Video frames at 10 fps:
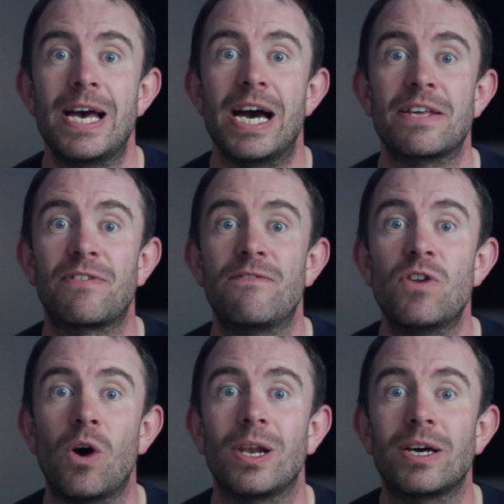And if you've
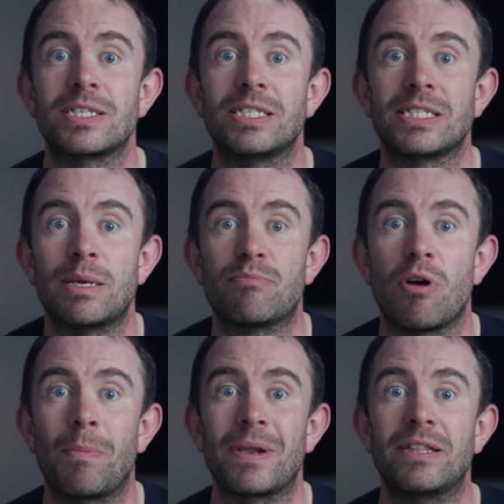not licensed it
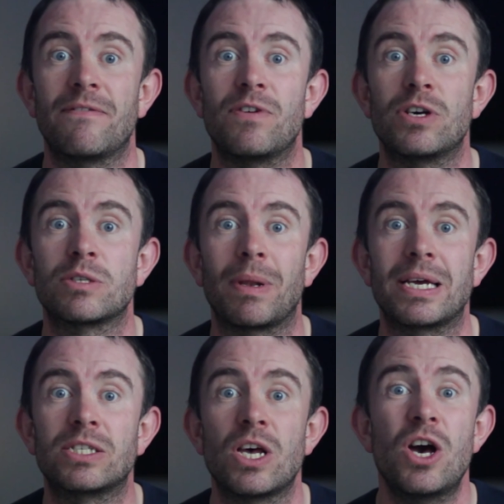properly in the first
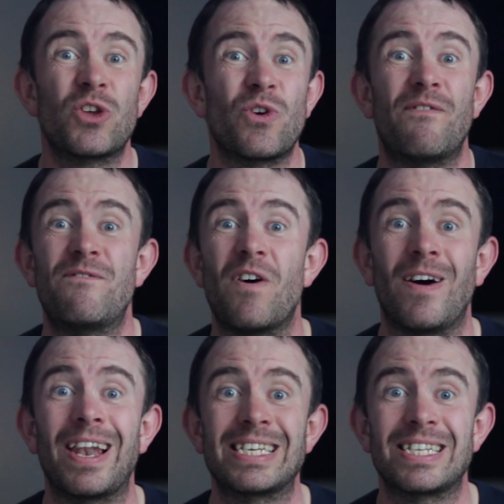place, you're
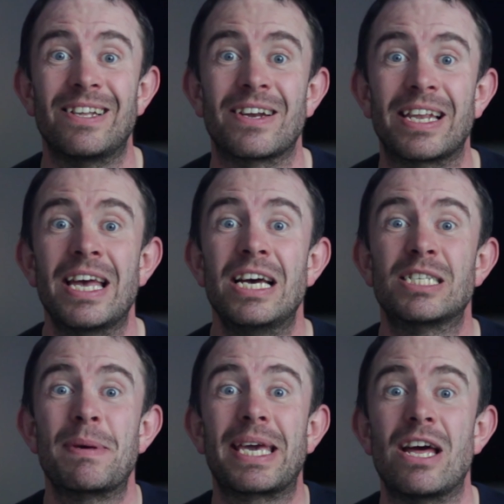far less likely
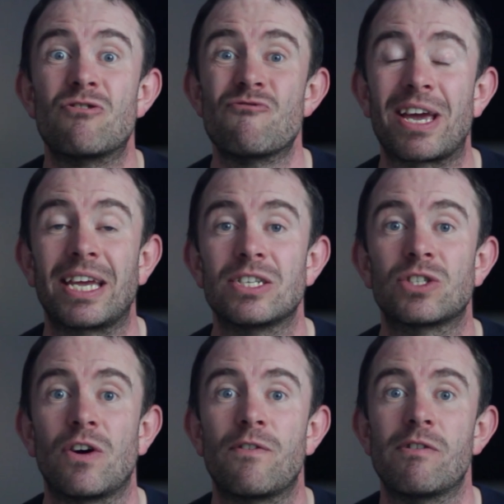to be getting regular
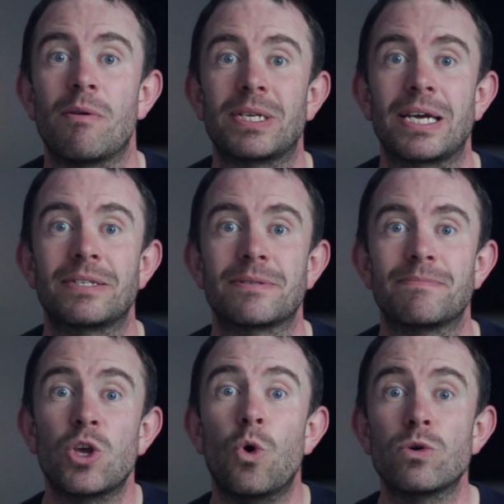software updates.
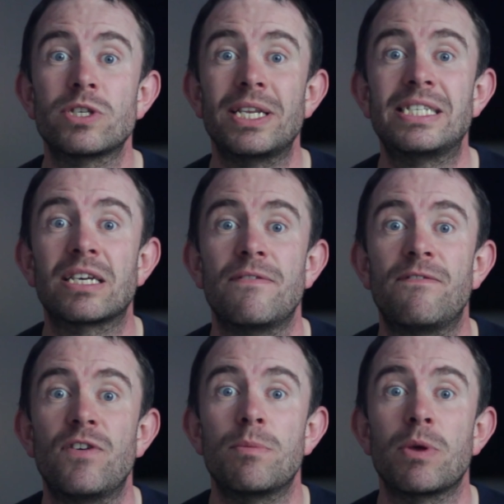You also need to
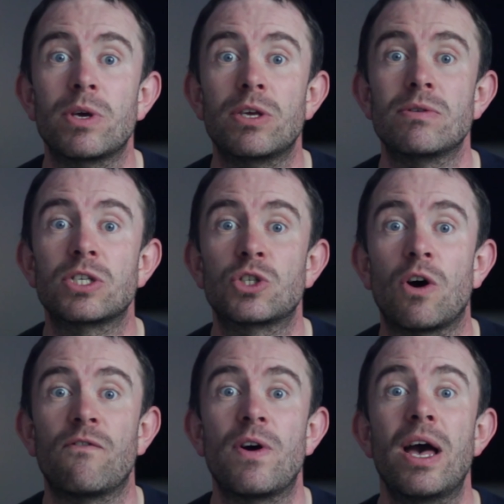confirm you are using
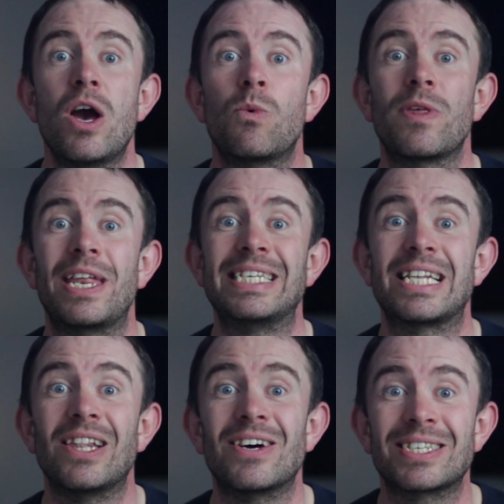software within its
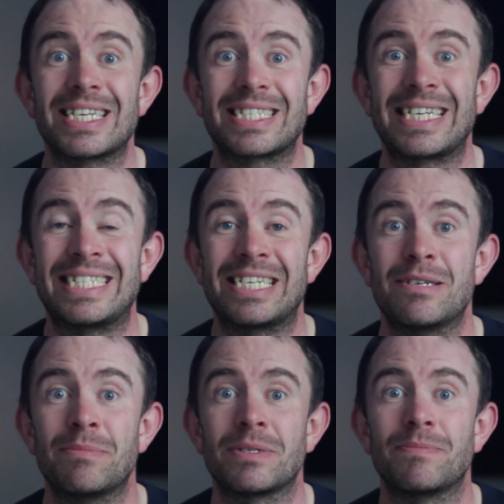licensing
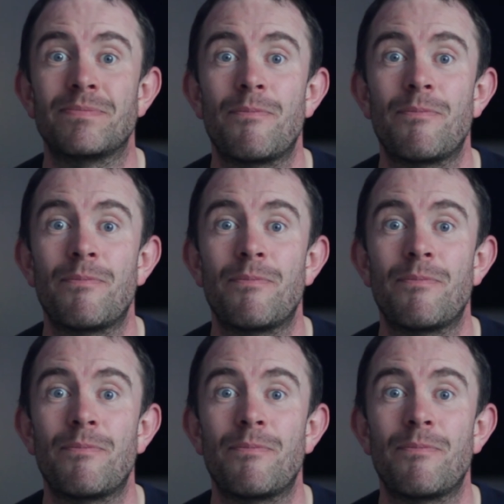terms.